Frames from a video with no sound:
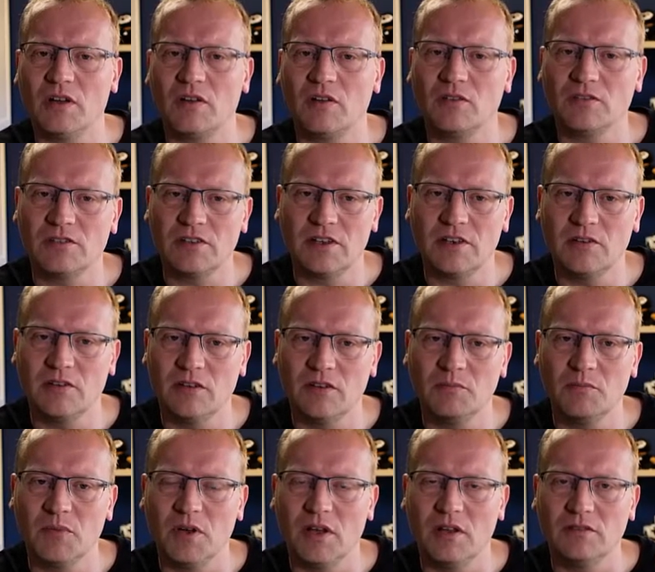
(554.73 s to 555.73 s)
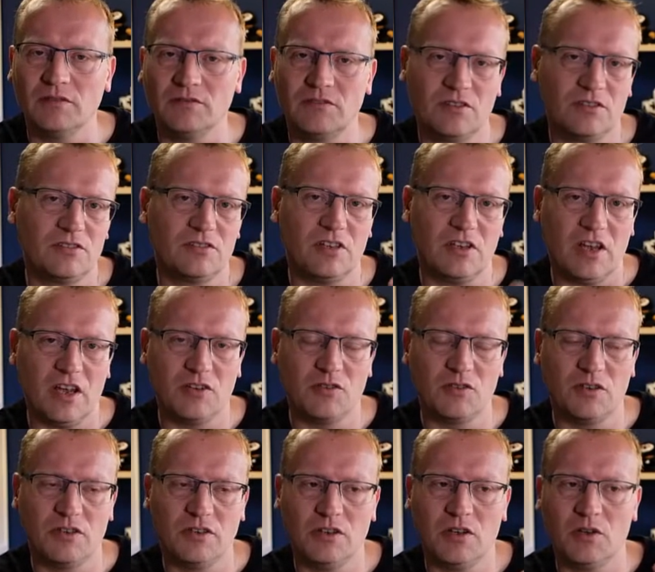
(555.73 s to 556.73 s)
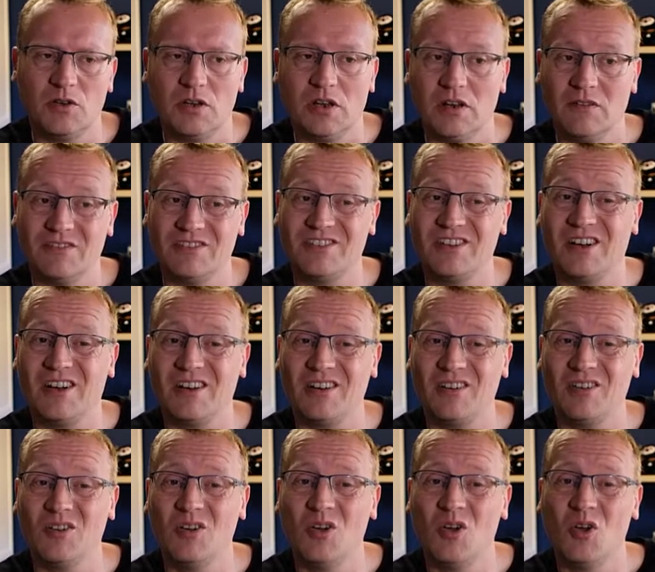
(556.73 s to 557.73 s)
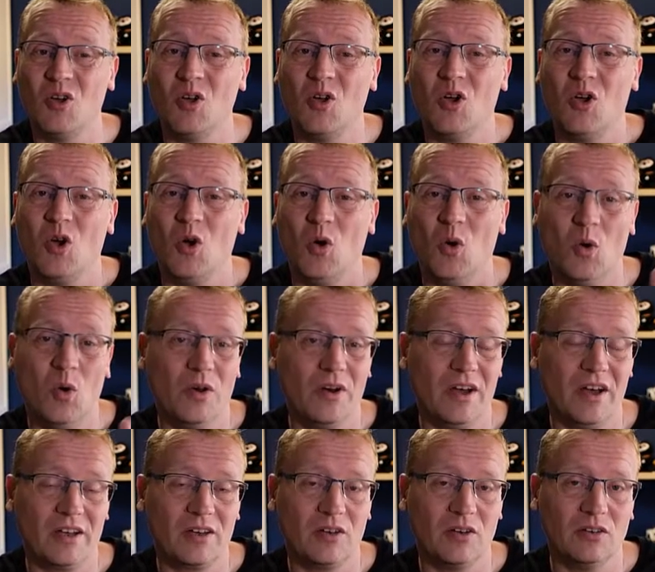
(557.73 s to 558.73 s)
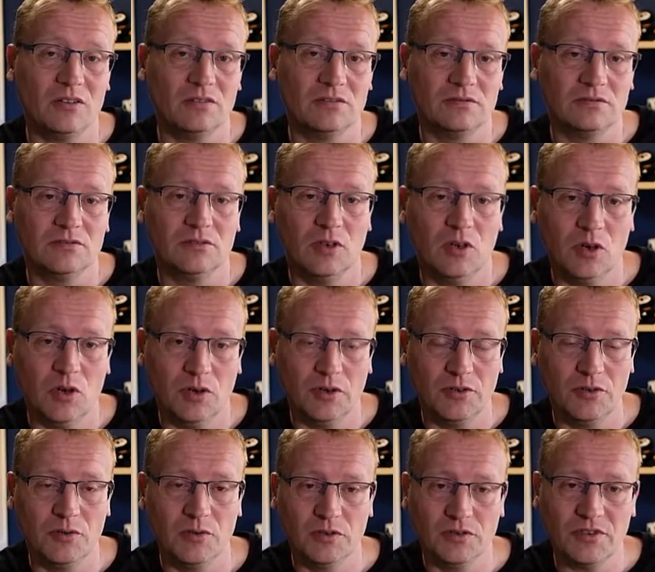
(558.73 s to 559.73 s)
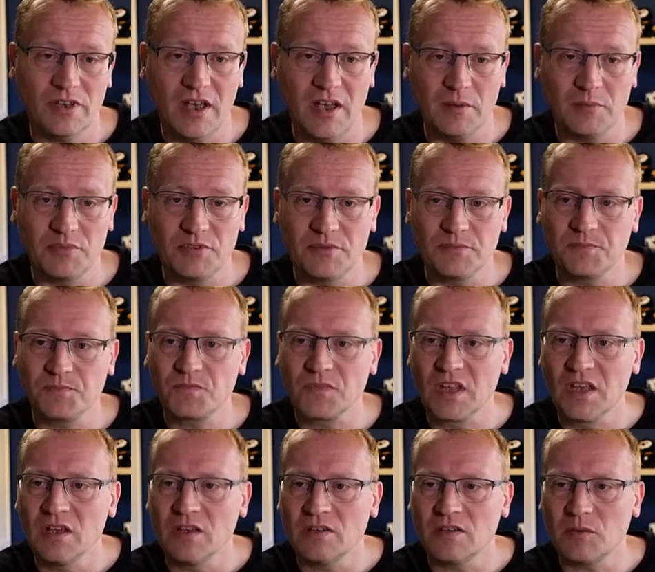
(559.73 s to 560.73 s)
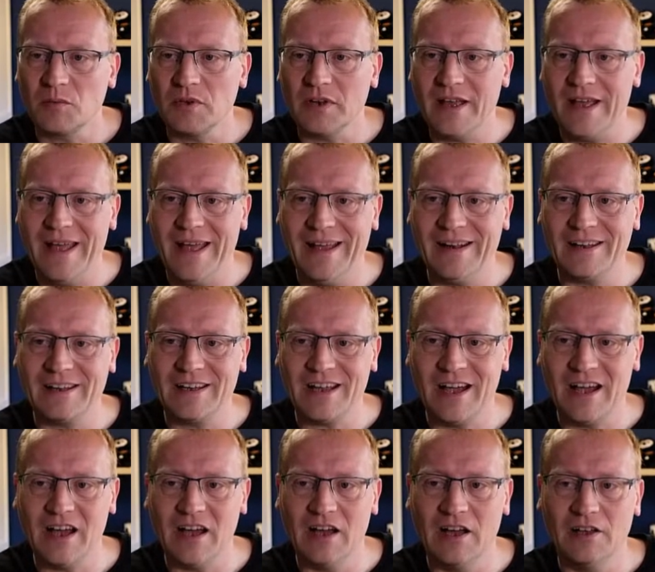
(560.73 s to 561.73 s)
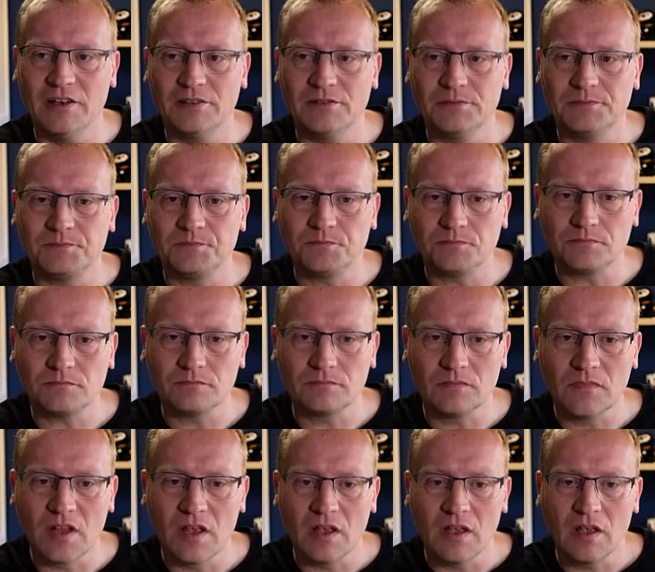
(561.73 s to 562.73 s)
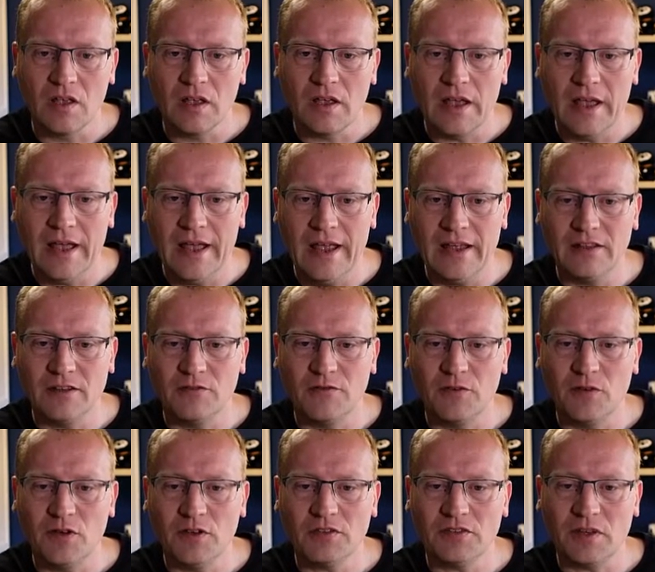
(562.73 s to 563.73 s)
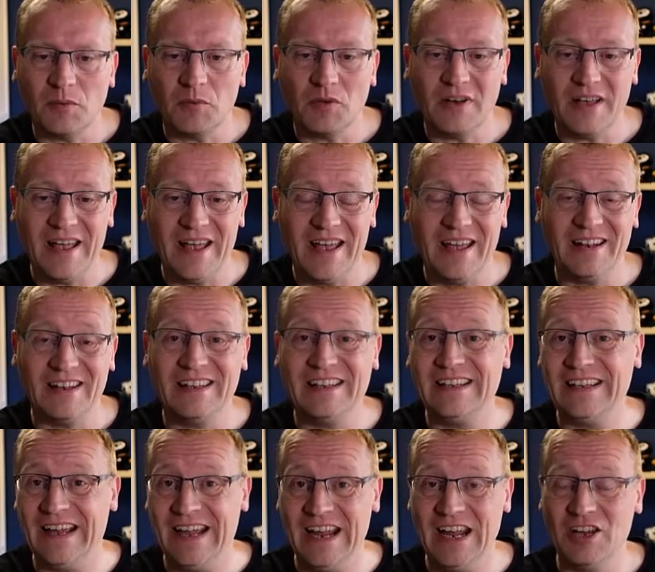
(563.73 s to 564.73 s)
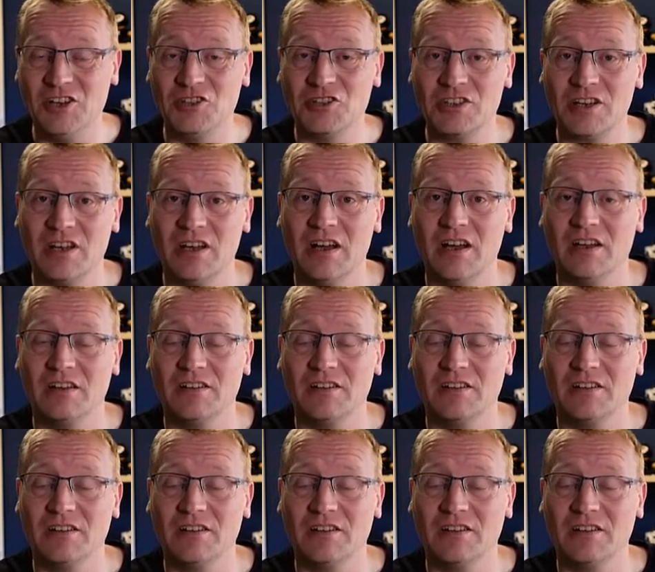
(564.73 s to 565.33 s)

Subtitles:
later on, but just in case you didn't know, you can have a title or an icon on your tabs. So I'm going to add a card. And the first, I'm going to add a gauge card. This